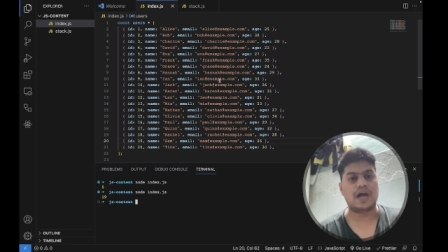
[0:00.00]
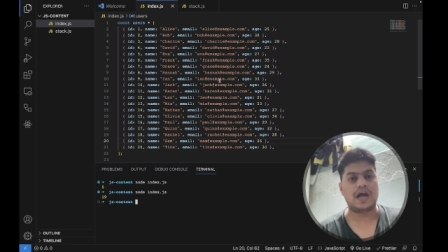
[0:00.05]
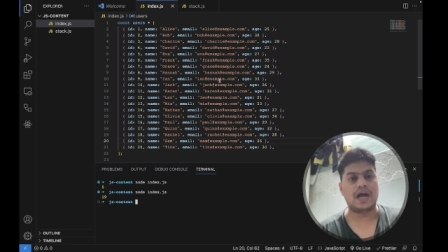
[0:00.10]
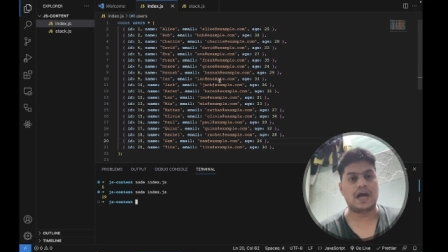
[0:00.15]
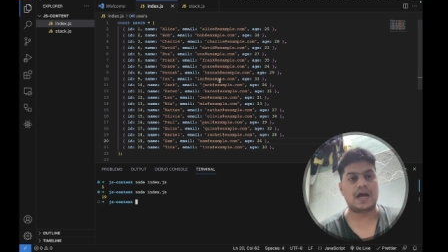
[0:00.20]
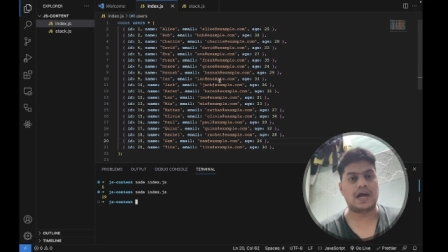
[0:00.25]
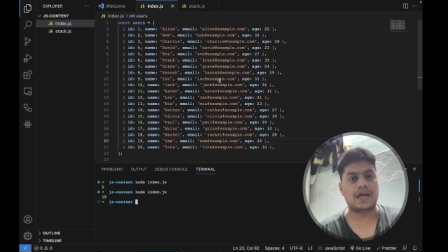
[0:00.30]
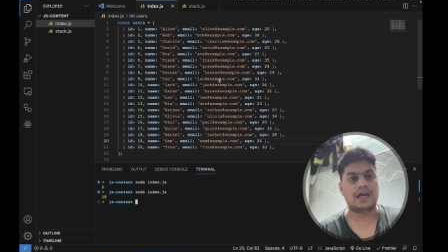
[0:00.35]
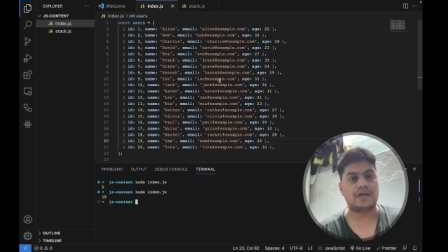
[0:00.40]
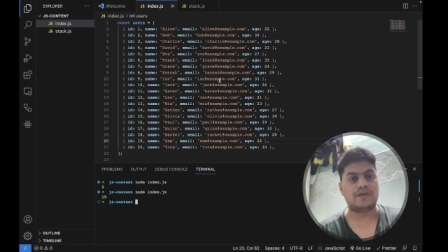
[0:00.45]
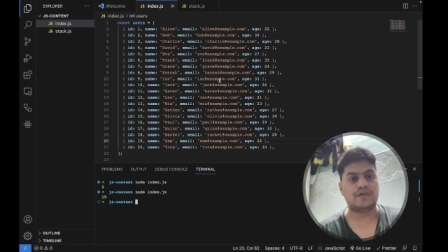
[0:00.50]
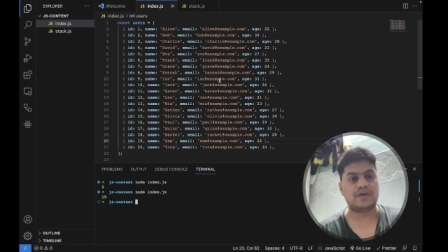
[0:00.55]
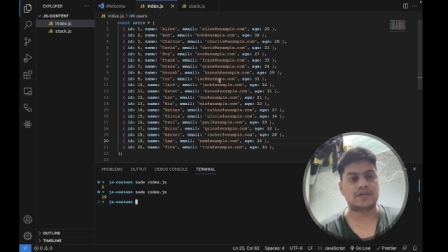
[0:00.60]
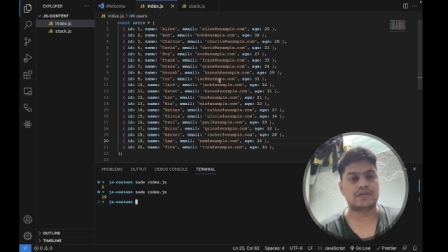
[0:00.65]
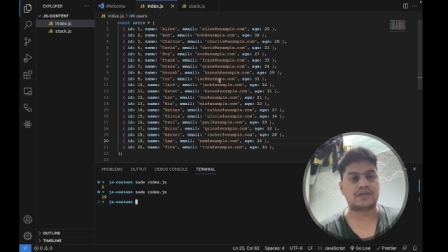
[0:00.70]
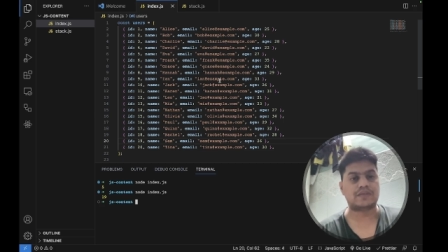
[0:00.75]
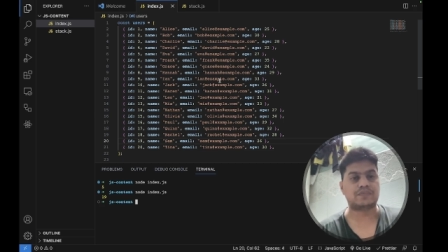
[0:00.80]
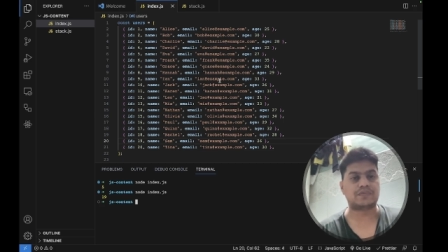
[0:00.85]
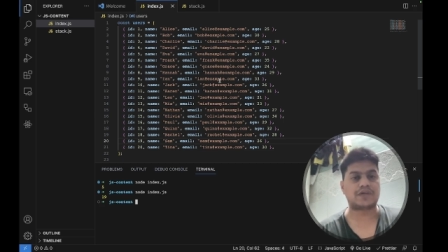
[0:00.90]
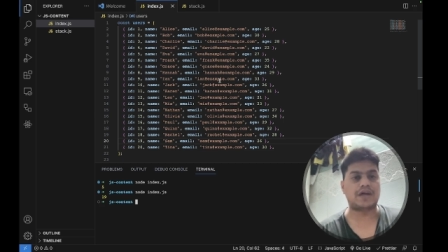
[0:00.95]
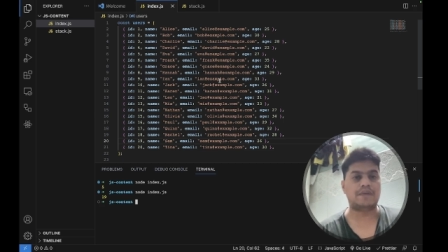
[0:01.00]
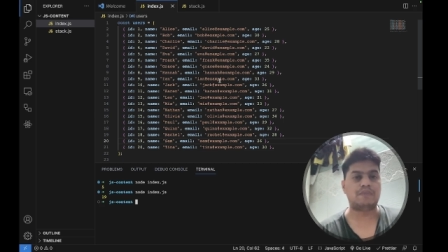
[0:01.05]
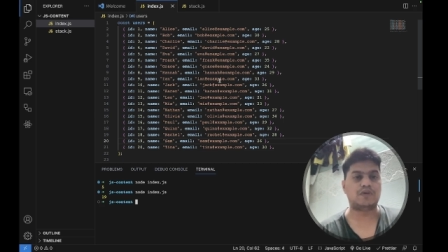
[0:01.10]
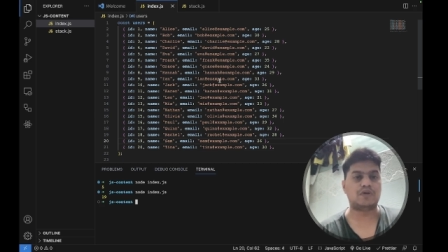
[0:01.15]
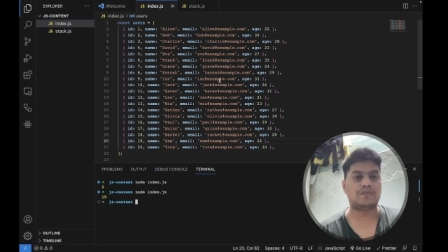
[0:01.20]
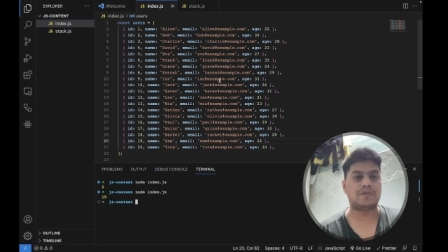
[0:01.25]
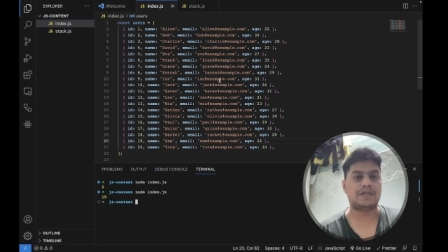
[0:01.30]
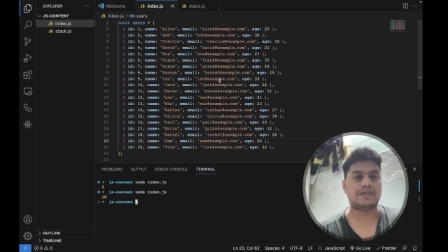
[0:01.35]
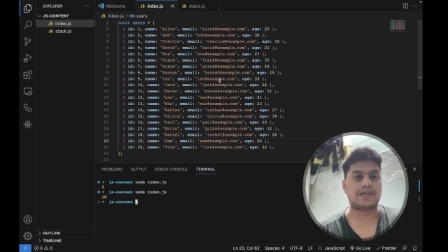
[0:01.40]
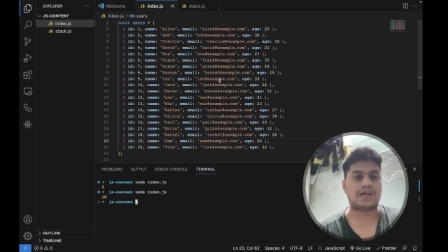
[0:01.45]
and you can subscribe
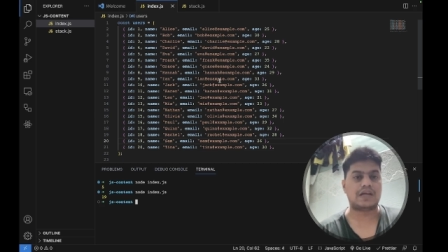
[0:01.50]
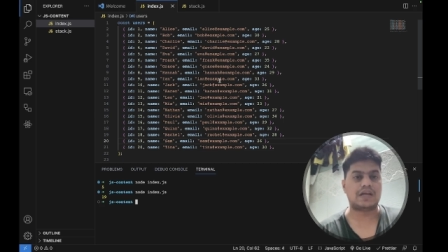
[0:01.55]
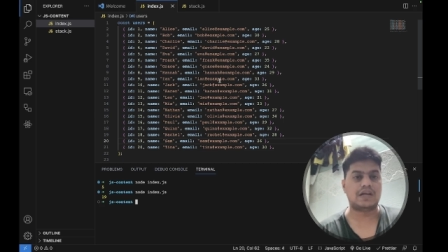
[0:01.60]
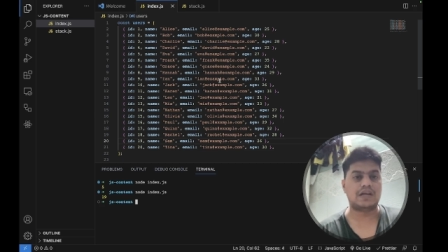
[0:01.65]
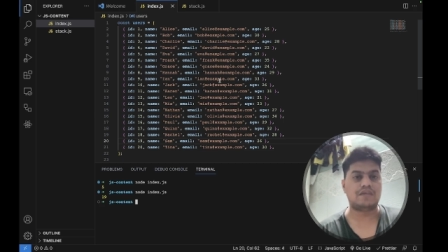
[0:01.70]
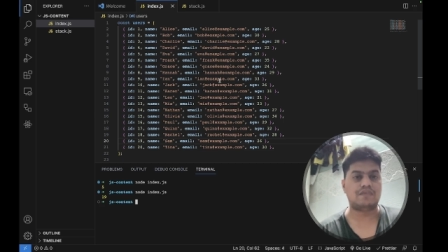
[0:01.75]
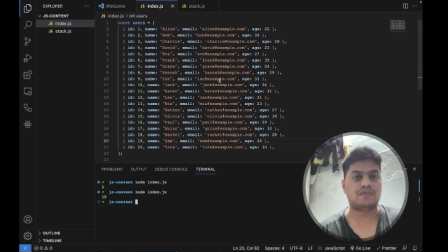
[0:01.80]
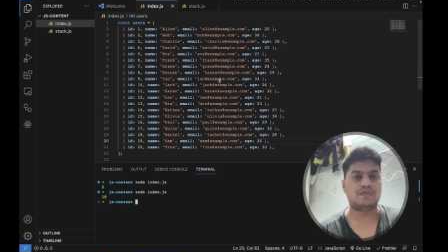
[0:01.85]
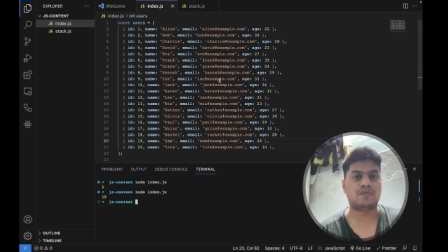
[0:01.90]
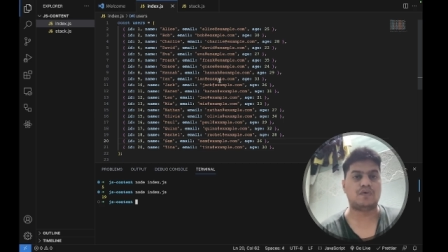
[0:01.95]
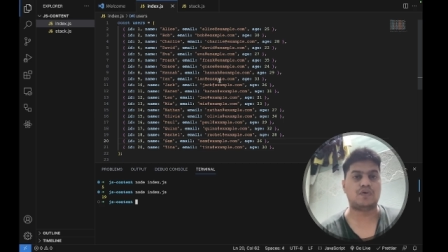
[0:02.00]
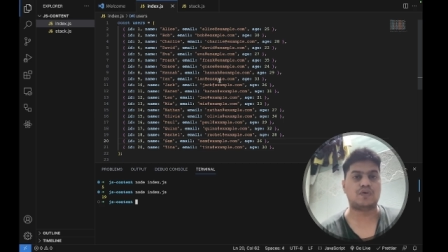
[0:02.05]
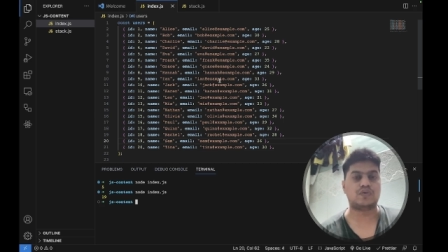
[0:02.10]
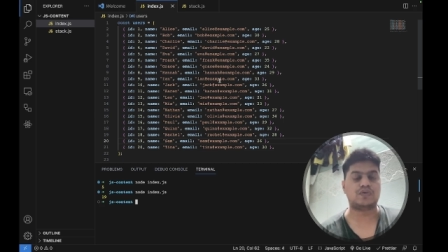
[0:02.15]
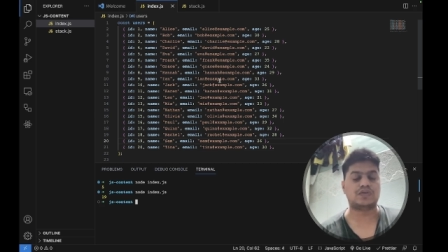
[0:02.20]
to my channel if you want to